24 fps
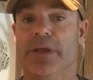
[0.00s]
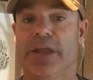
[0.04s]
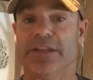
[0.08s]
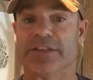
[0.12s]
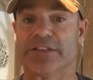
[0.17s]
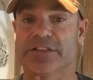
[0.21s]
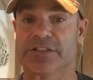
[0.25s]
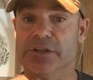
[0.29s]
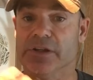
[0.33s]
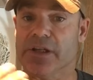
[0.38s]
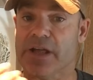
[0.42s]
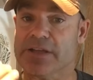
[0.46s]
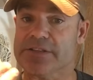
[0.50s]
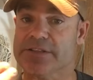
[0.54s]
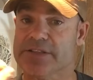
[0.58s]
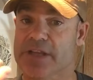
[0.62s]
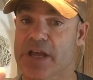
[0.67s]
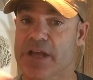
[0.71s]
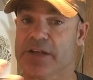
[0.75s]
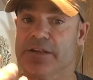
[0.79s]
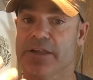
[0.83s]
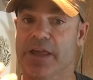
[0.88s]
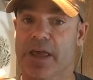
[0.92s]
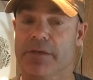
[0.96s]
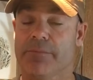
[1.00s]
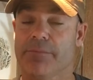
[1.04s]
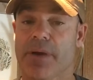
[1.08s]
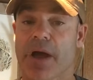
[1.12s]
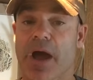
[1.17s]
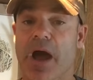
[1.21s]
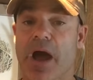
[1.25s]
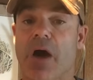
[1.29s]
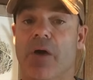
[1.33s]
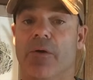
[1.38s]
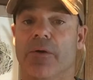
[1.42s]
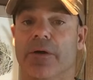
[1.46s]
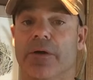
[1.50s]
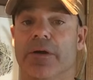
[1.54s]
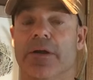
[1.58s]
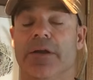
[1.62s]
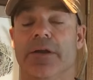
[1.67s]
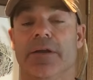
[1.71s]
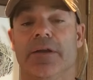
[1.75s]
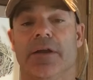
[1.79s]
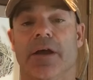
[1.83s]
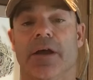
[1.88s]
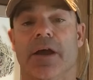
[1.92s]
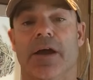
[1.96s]
It still has that 10 power,
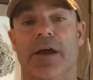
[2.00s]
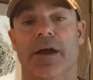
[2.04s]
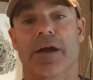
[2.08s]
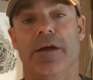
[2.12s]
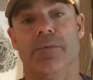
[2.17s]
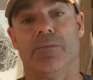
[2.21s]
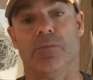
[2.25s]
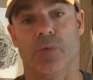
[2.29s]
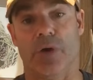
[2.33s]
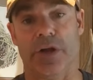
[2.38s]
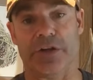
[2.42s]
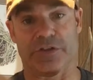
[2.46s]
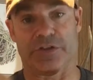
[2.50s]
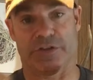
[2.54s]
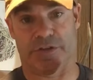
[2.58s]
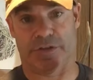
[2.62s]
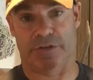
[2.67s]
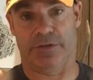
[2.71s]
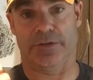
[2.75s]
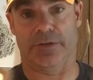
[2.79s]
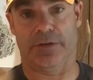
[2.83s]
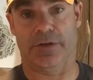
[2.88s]
which